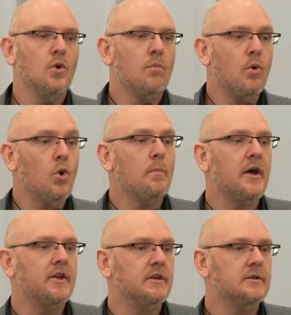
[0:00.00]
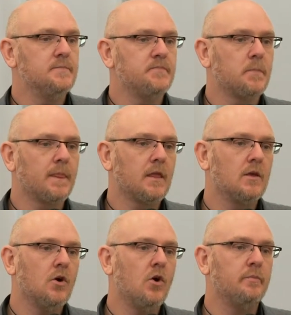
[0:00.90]
more money
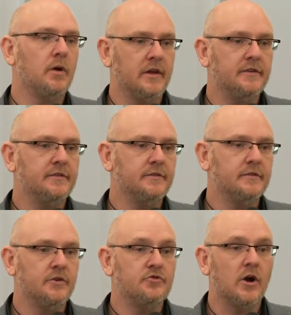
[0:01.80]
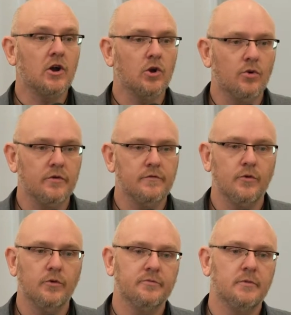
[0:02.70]
on police drug law
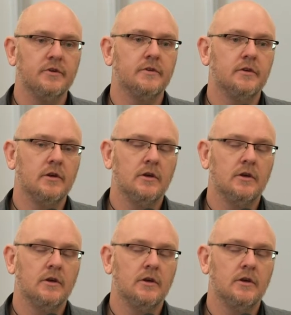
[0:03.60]
enforcement